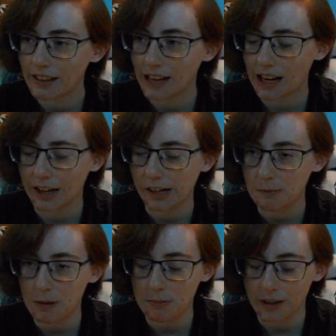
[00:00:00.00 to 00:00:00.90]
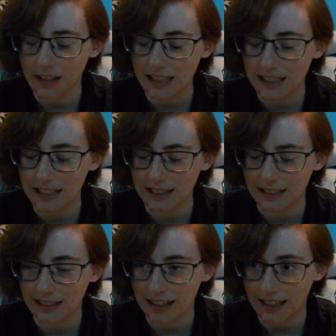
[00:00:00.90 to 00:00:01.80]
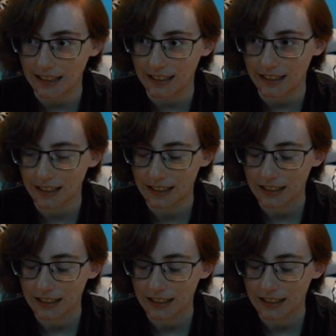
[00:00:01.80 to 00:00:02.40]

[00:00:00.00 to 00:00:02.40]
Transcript: that I remember it exactly